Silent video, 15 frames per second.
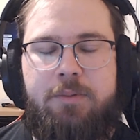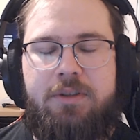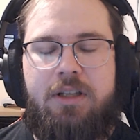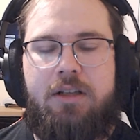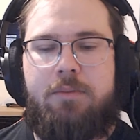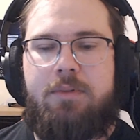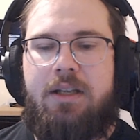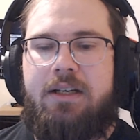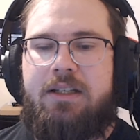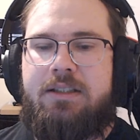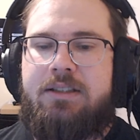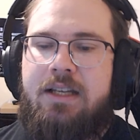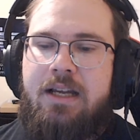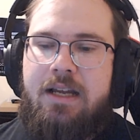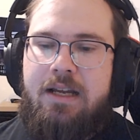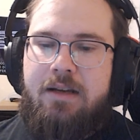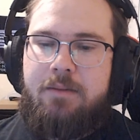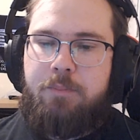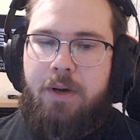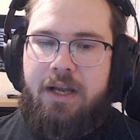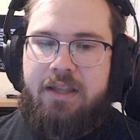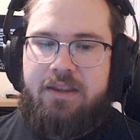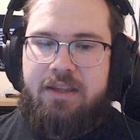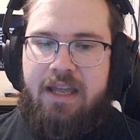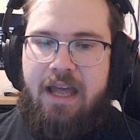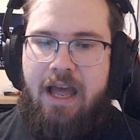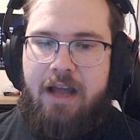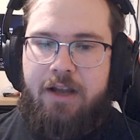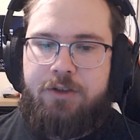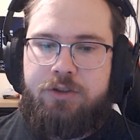with color blindness, but the
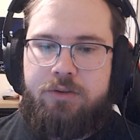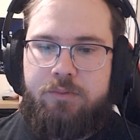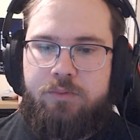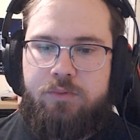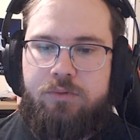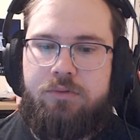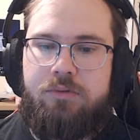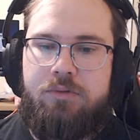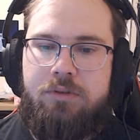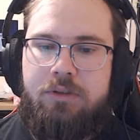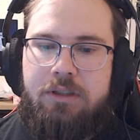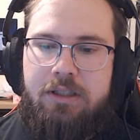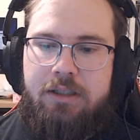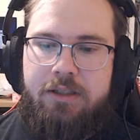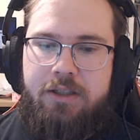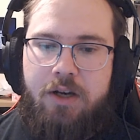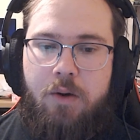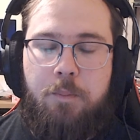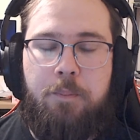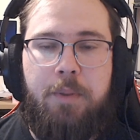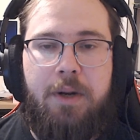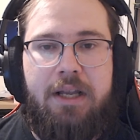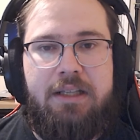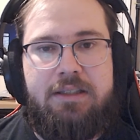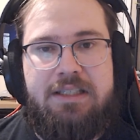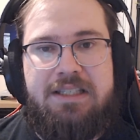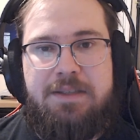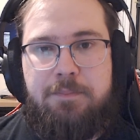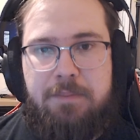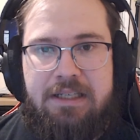actual, you know,
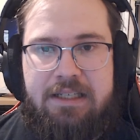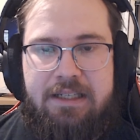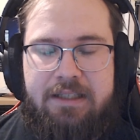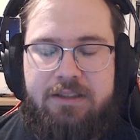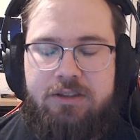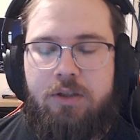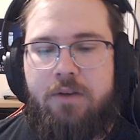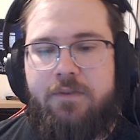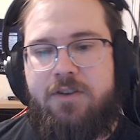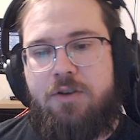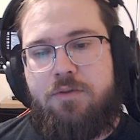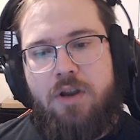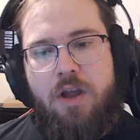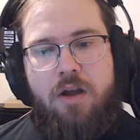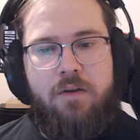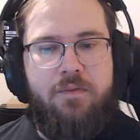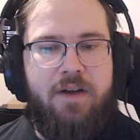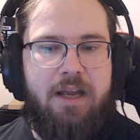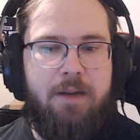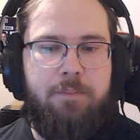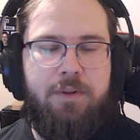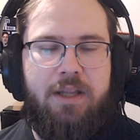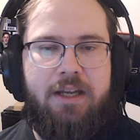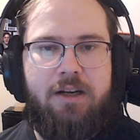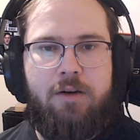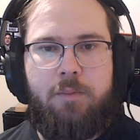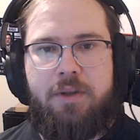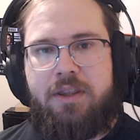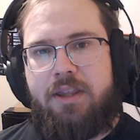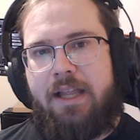buttons and meanings. So if you notify a player
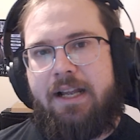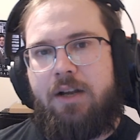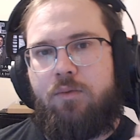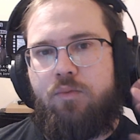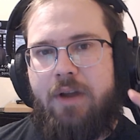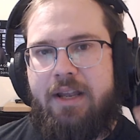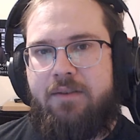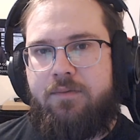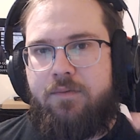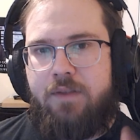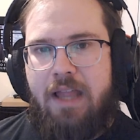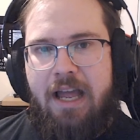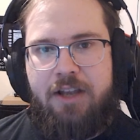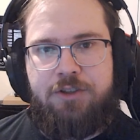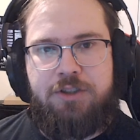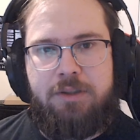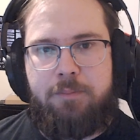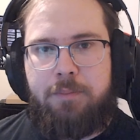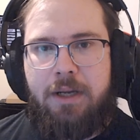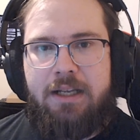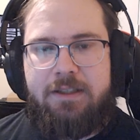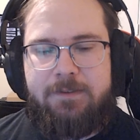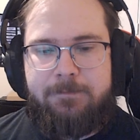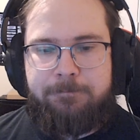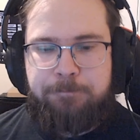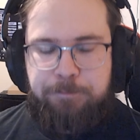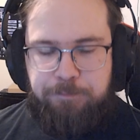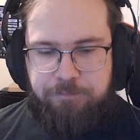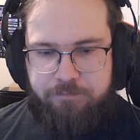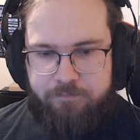with like a red flashing button,
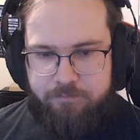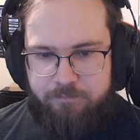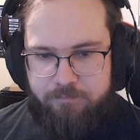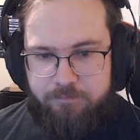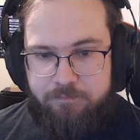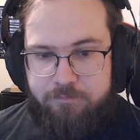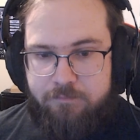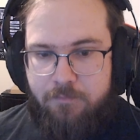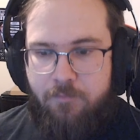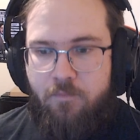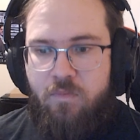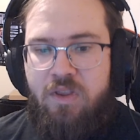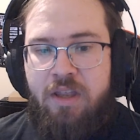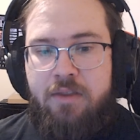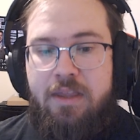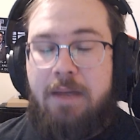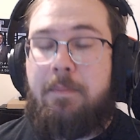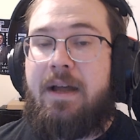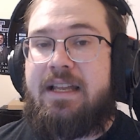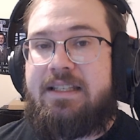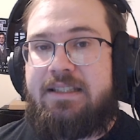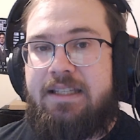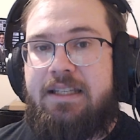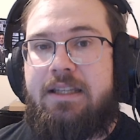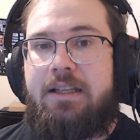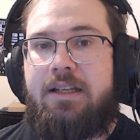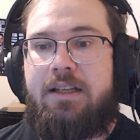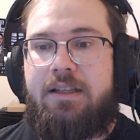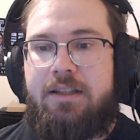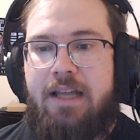they might see
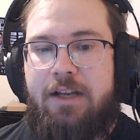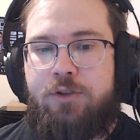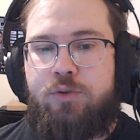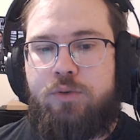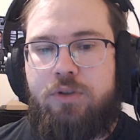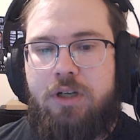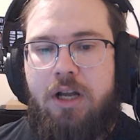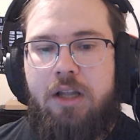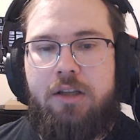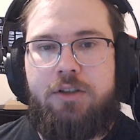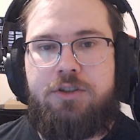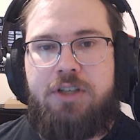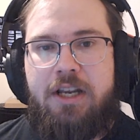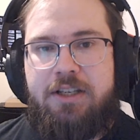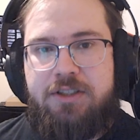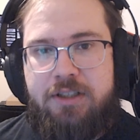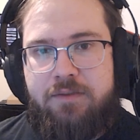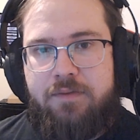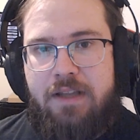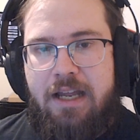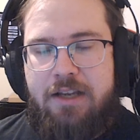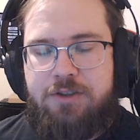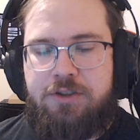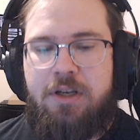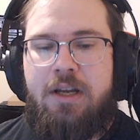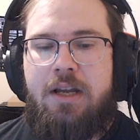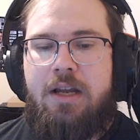the actual color changing flash,